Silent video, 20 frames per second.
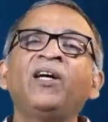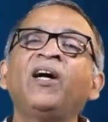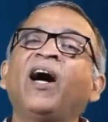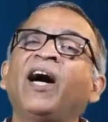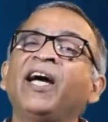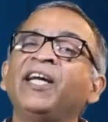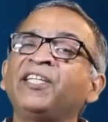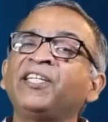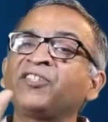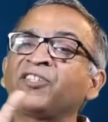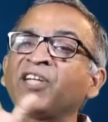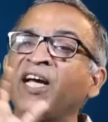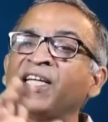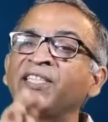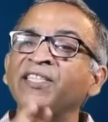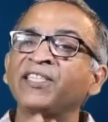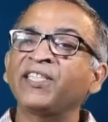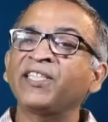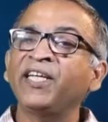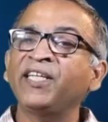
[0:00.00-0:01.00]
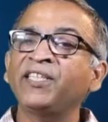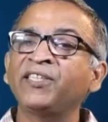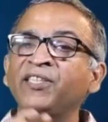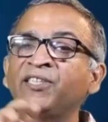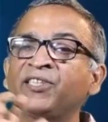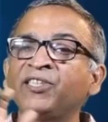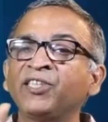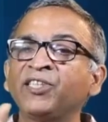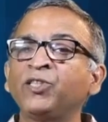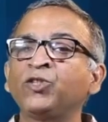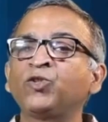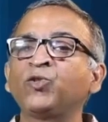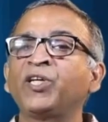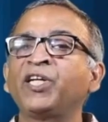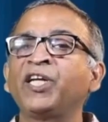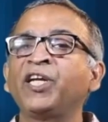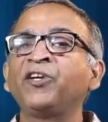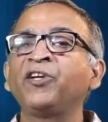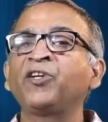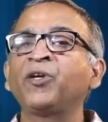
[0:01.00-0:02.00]
I translate this into
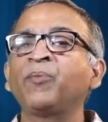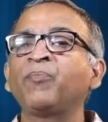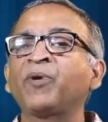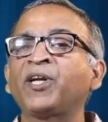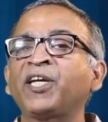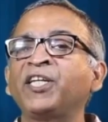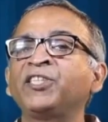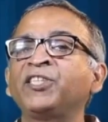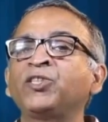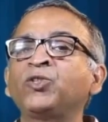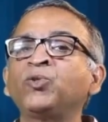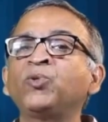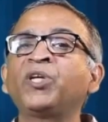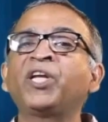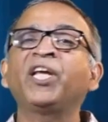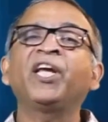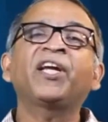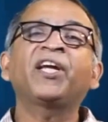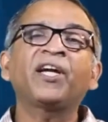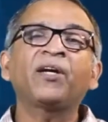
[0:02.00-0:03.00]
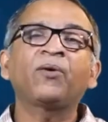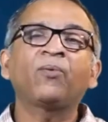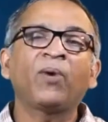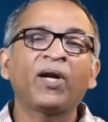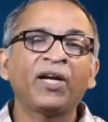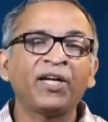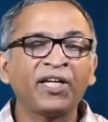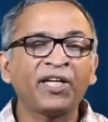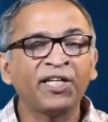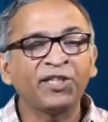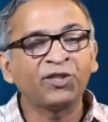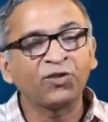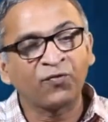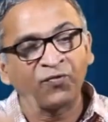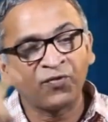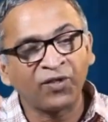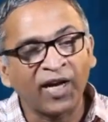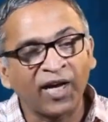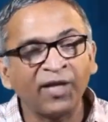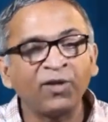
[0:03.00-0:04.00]
an enterprise to take advantage
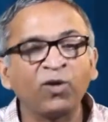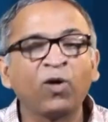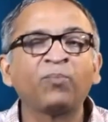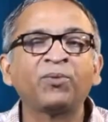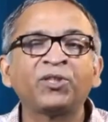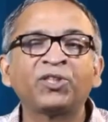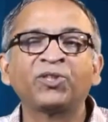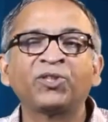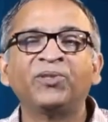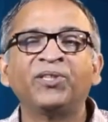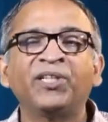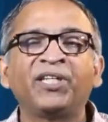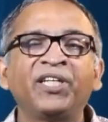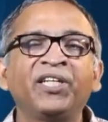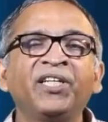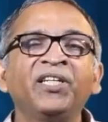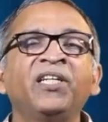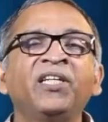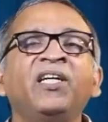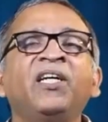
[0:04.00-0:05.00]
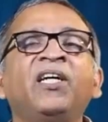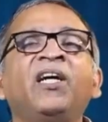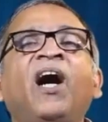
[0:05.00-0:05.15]
of that opportunity.